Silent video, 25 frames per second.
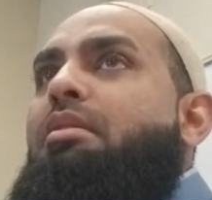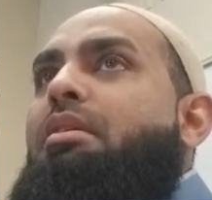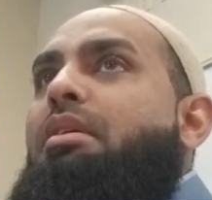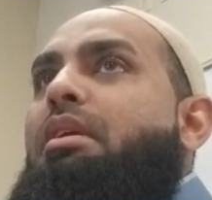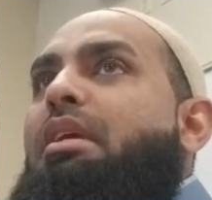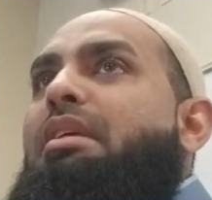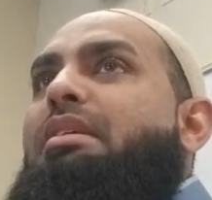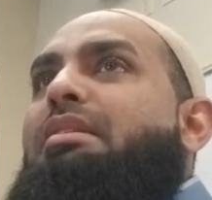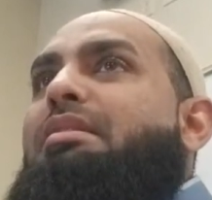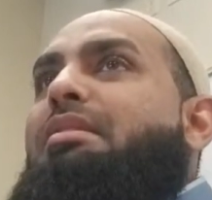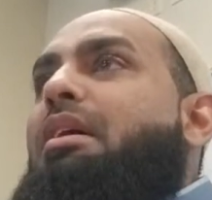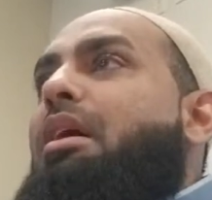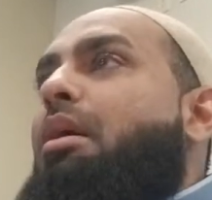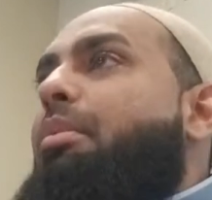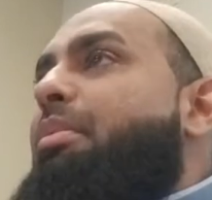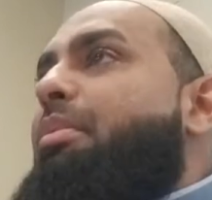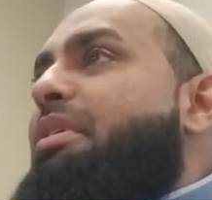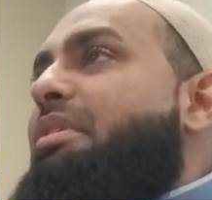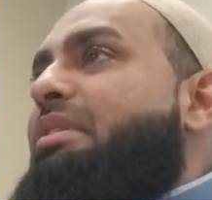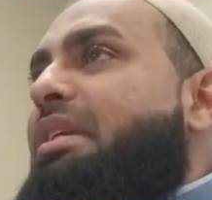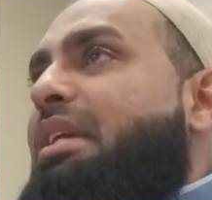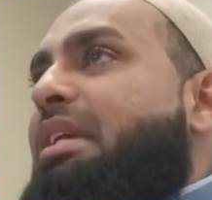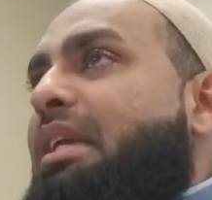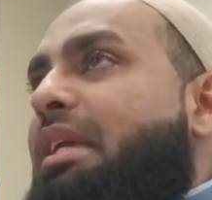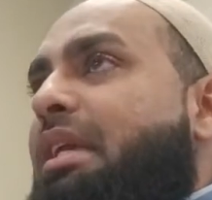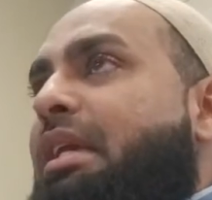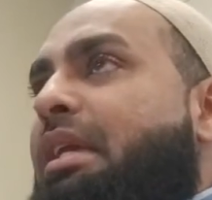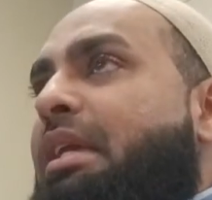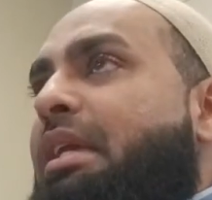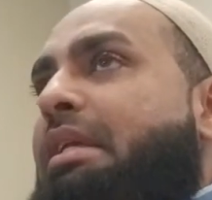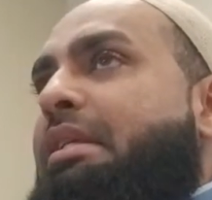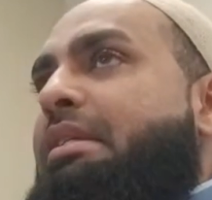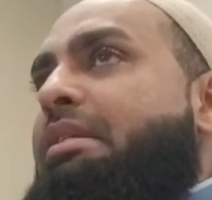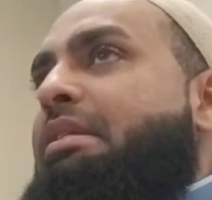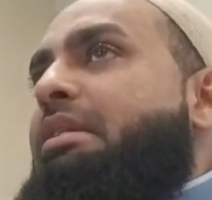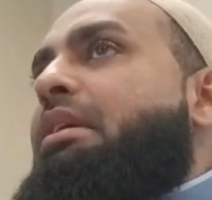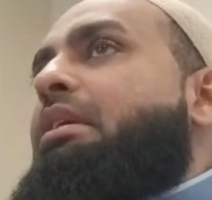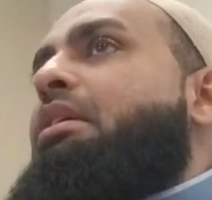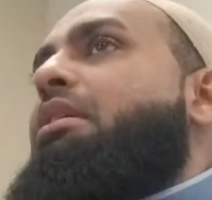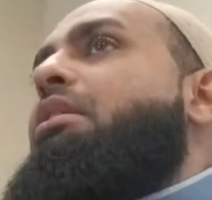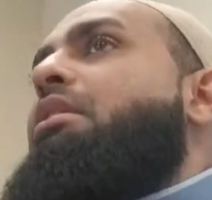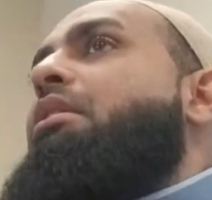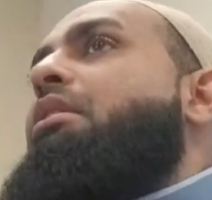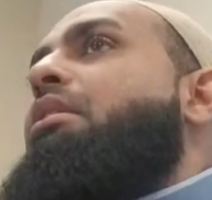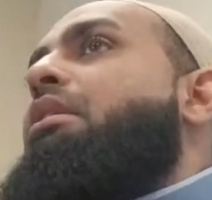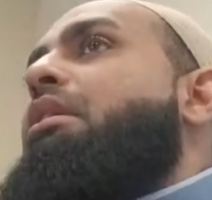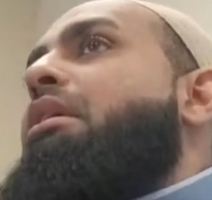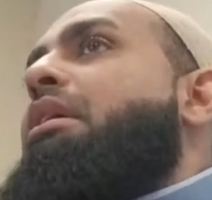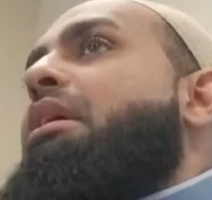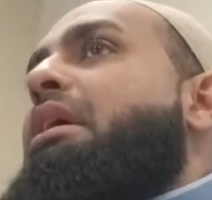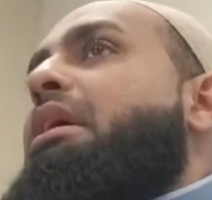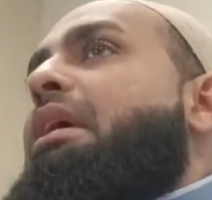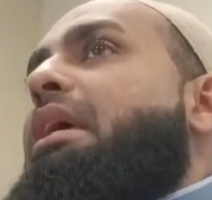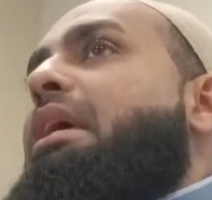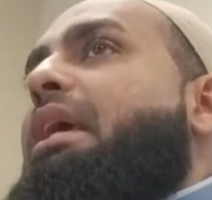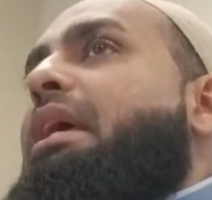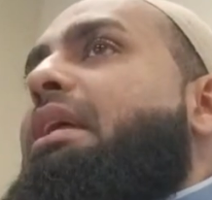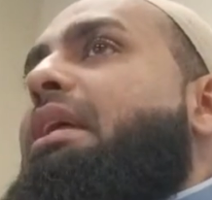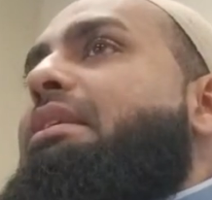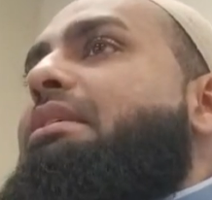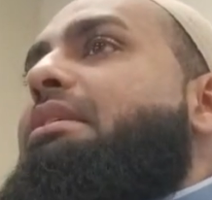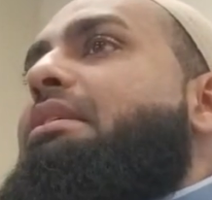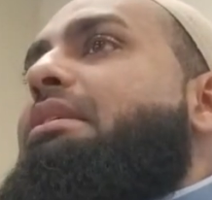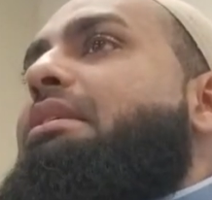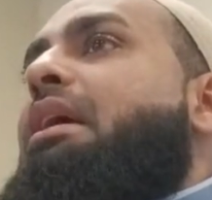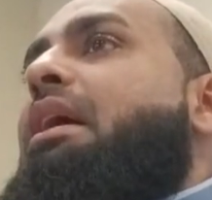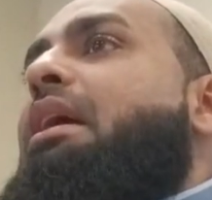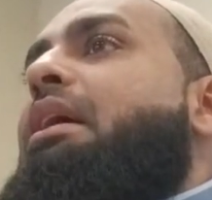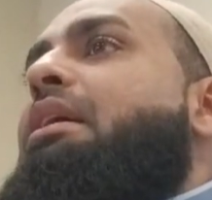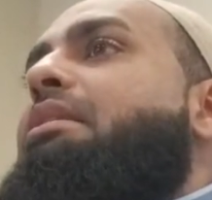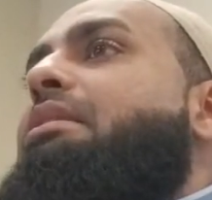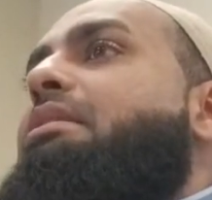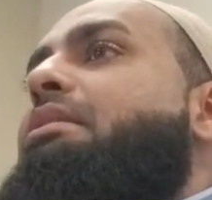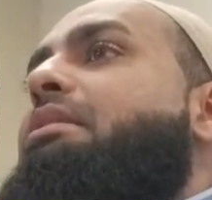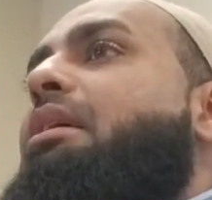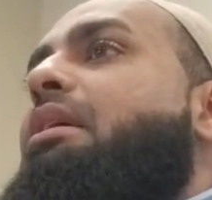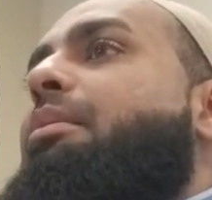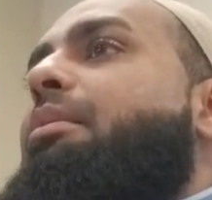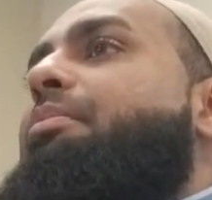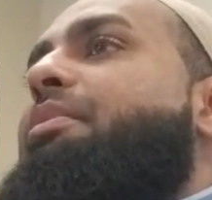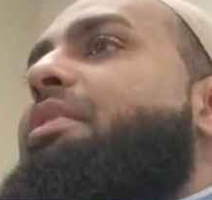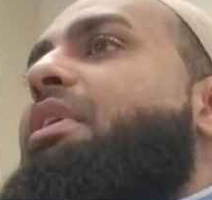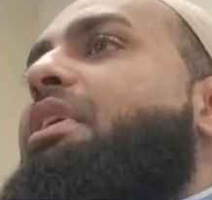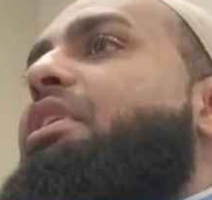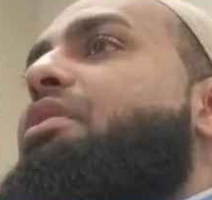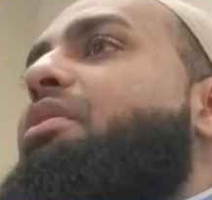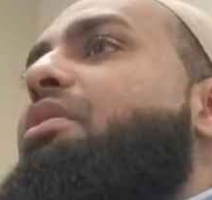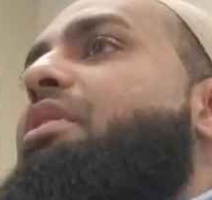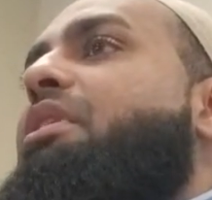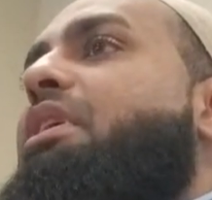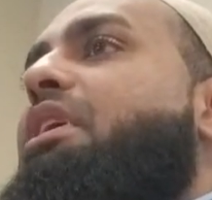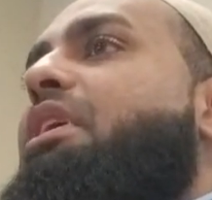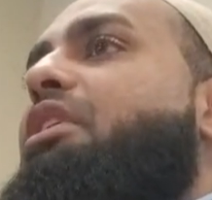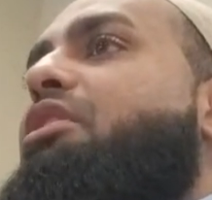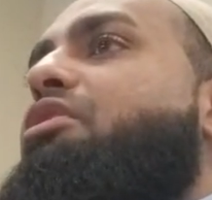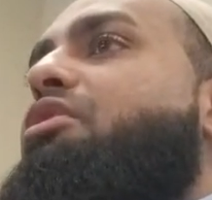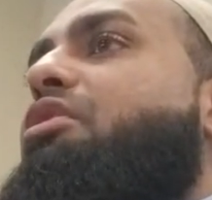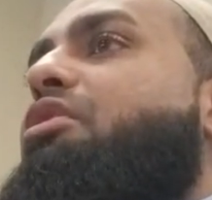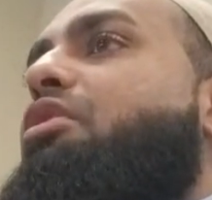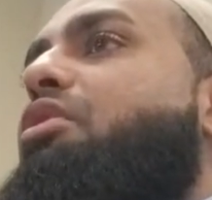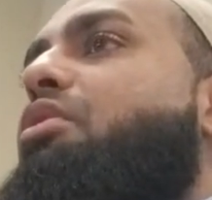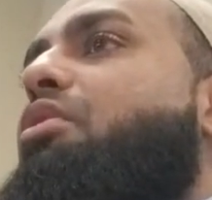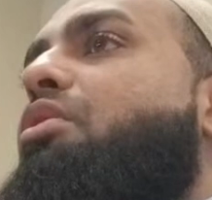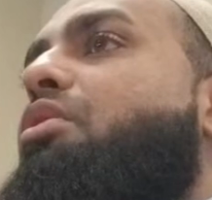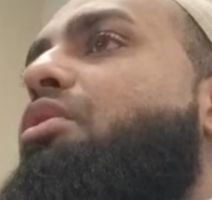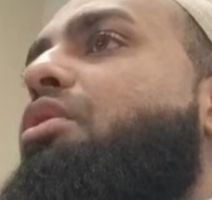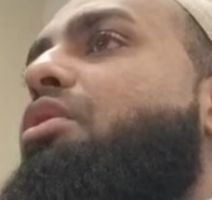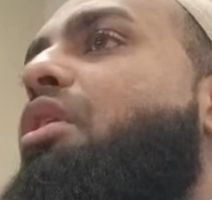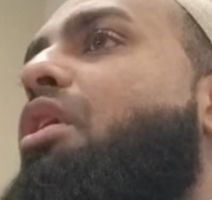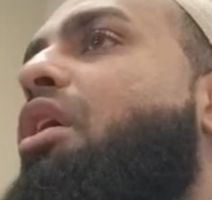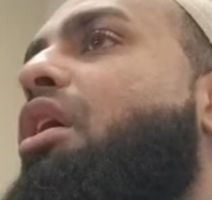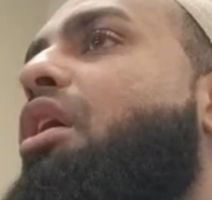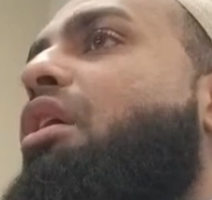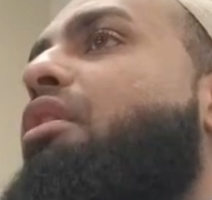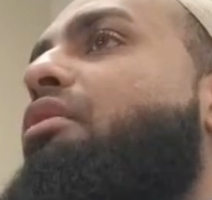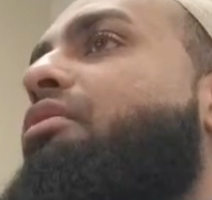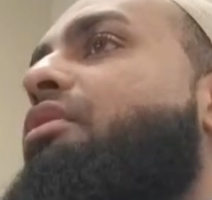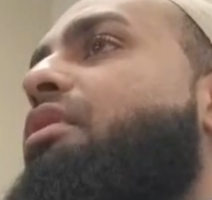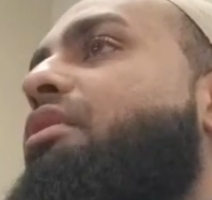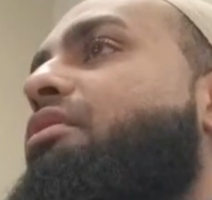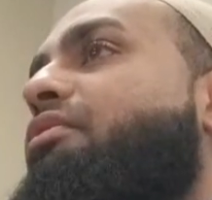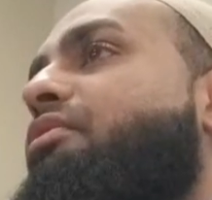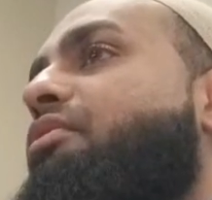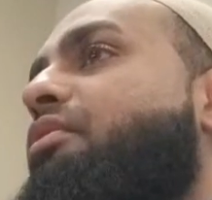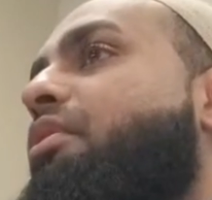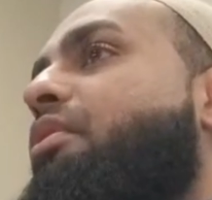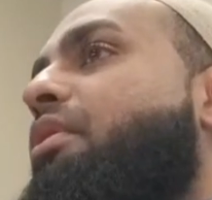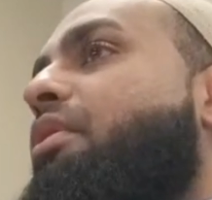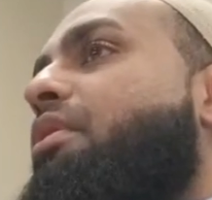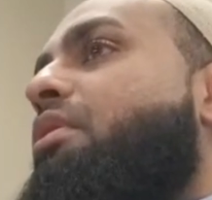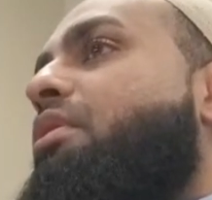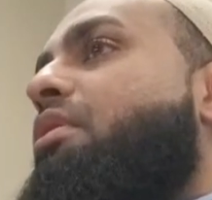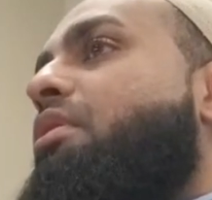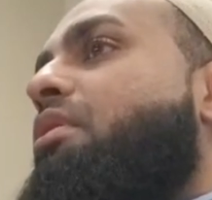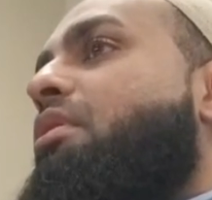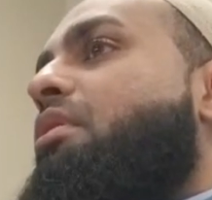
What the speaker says: Islam is easy. It's not something you need to go to Harvard for.